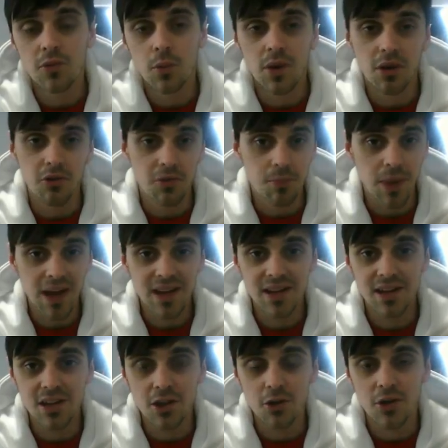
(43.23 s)
when I was back
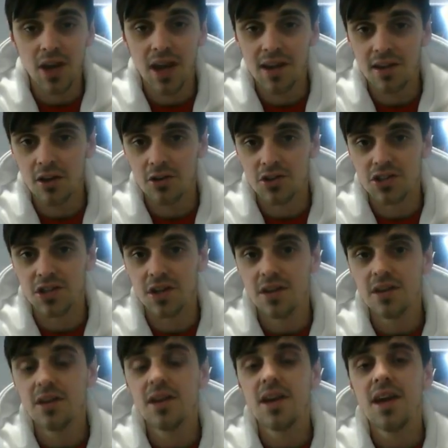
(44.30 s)
in the UK last
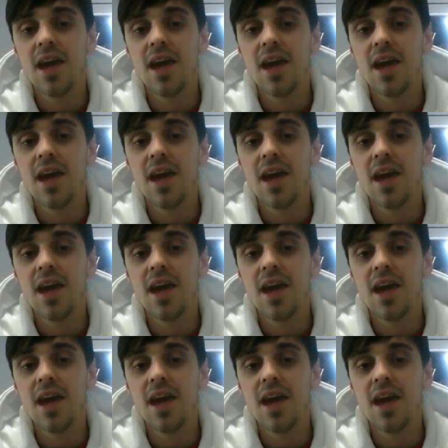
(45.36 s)
year,